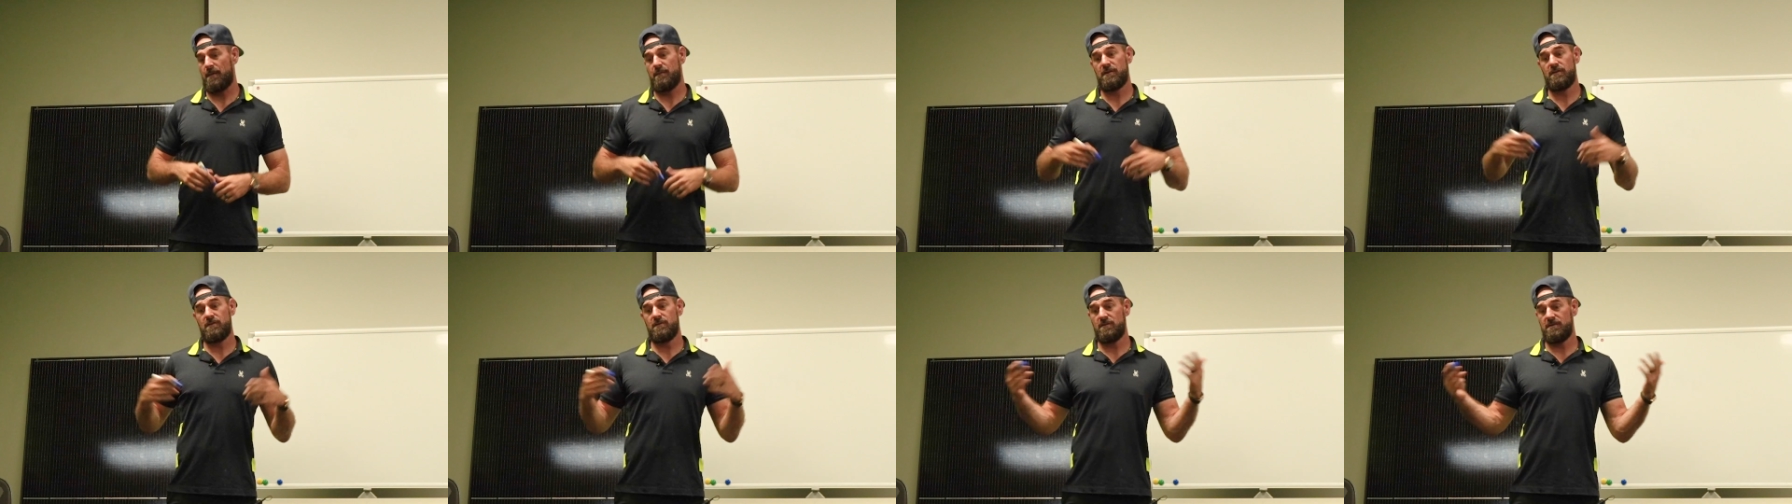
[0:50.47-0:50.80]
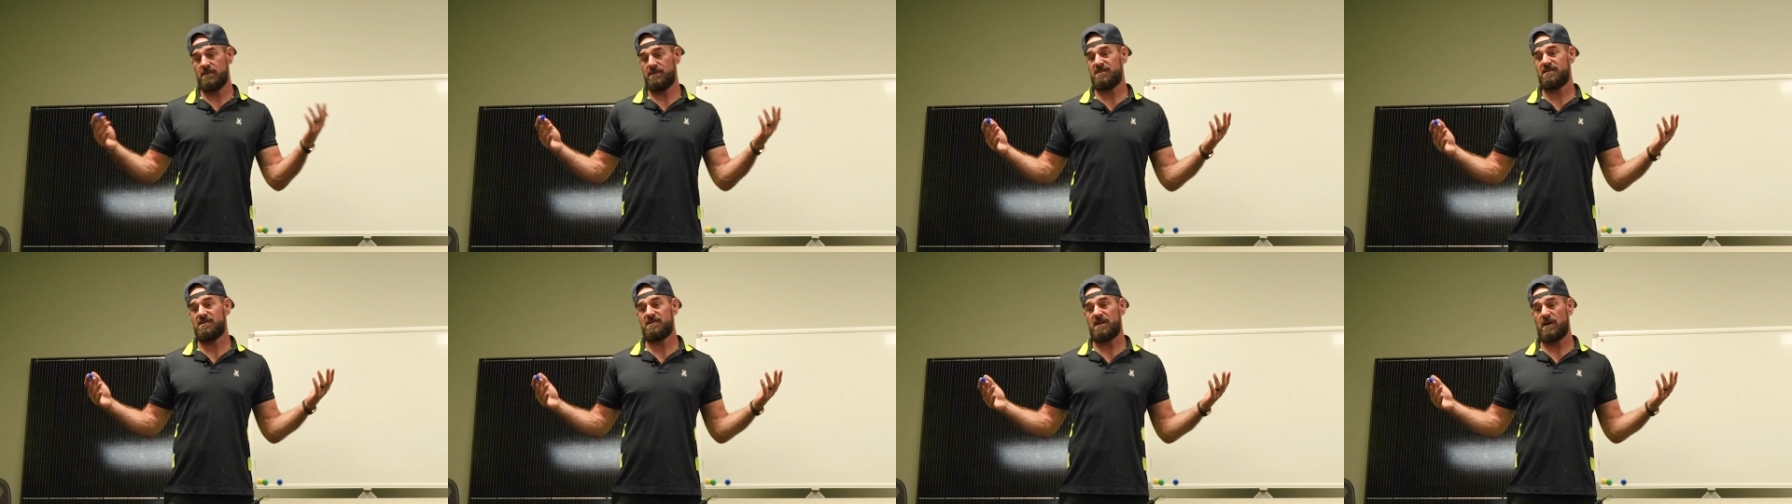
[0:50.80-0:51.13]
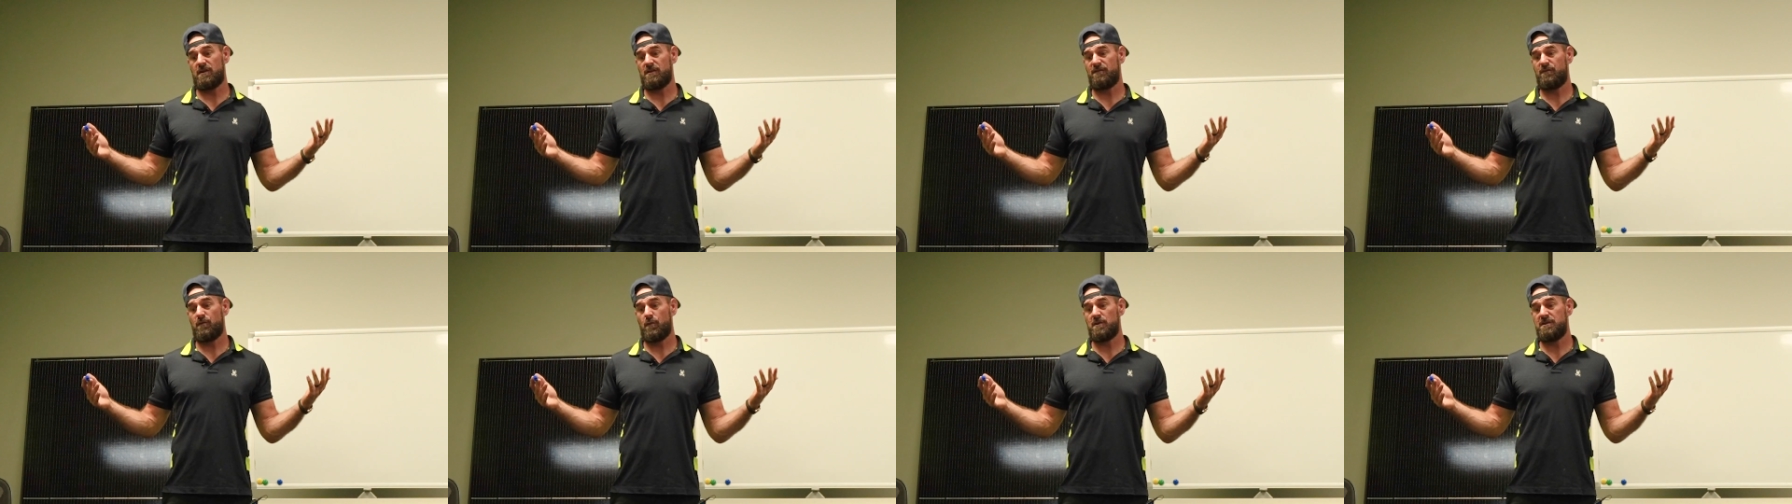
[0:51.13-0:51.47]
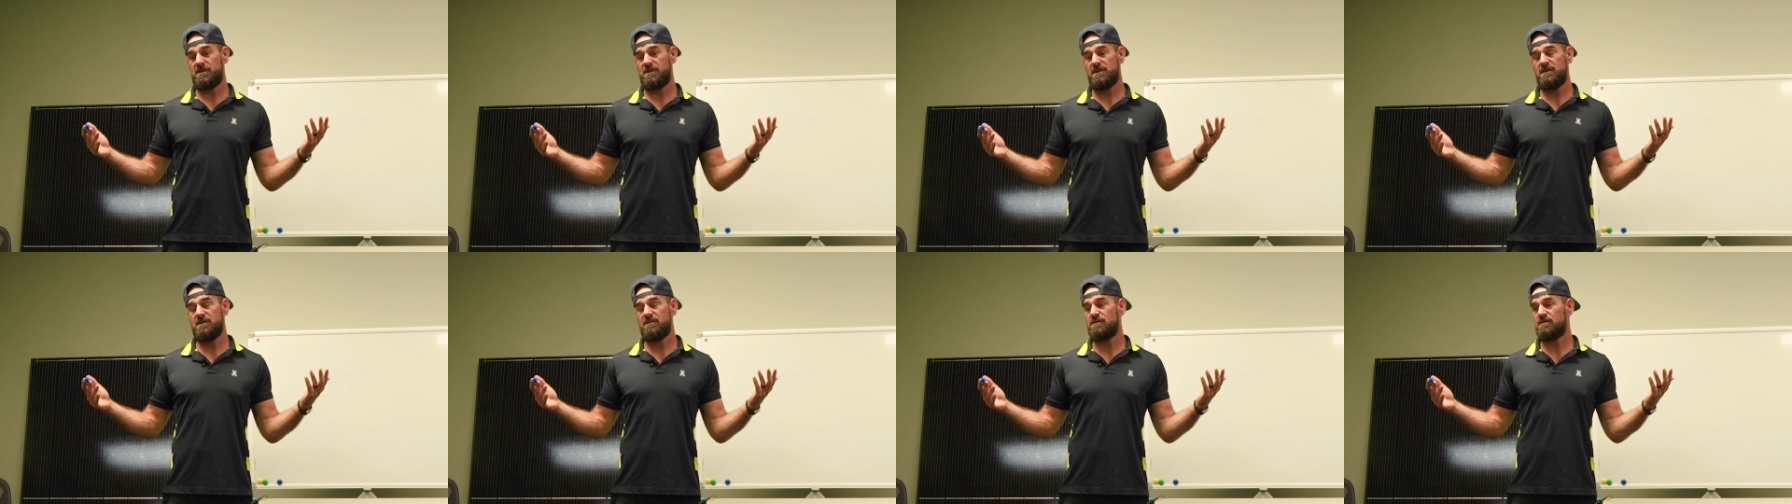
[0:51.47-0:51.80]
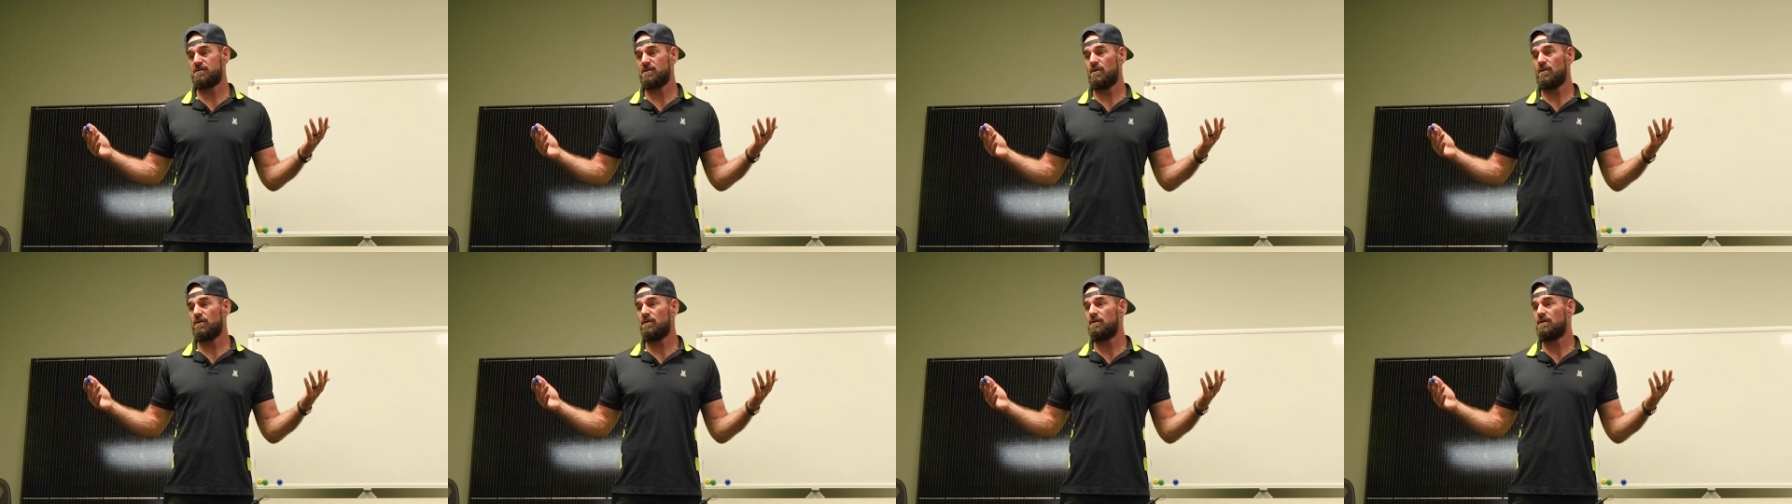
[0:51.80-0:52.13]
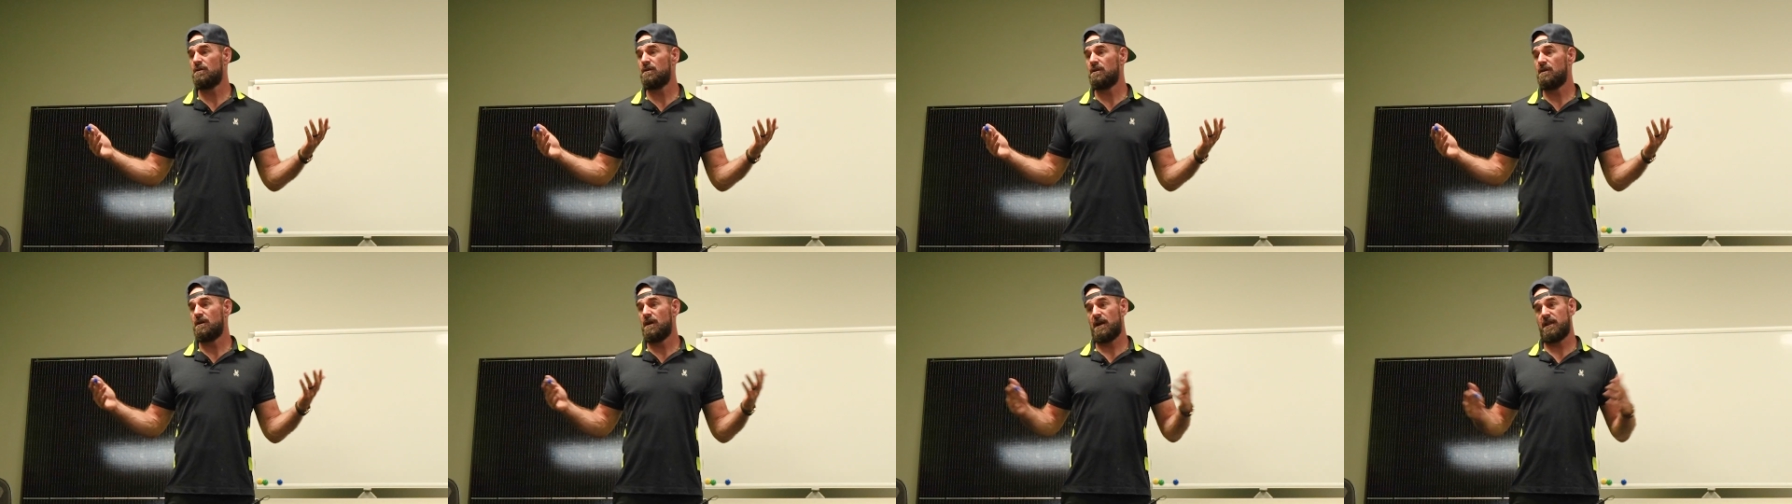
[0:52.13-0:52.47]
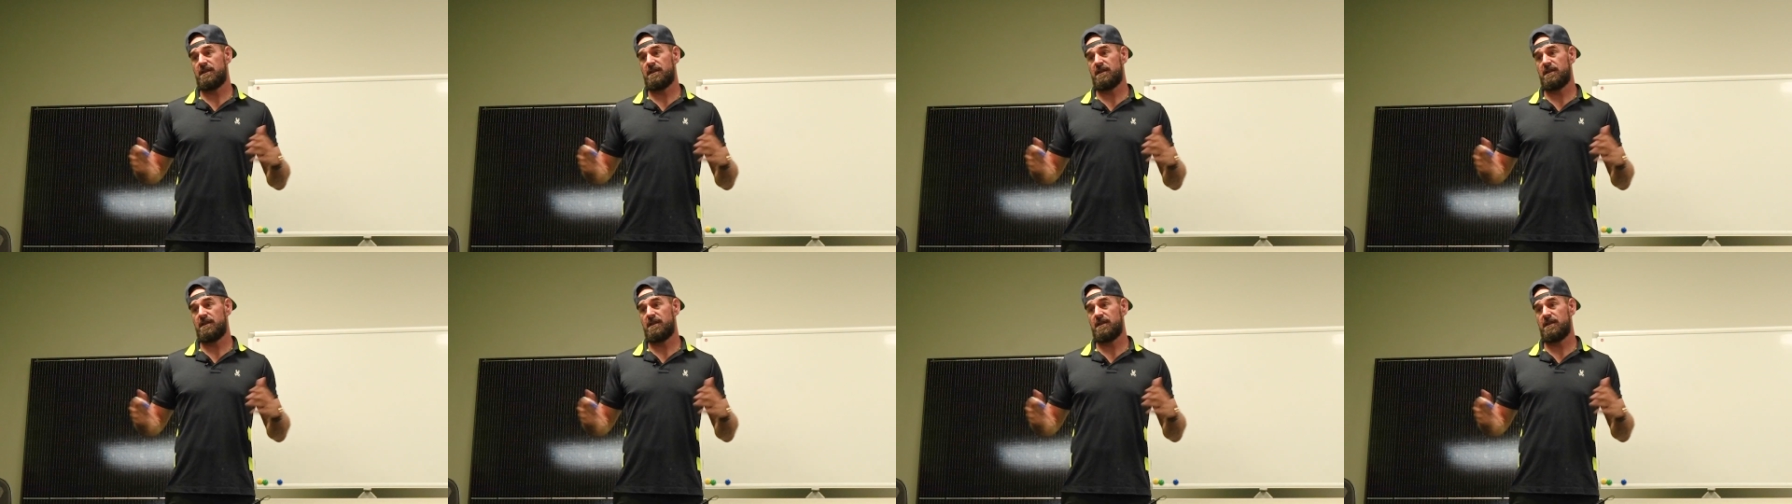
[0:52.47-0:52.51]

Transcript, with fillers: I've been doing this since I was 14 years old.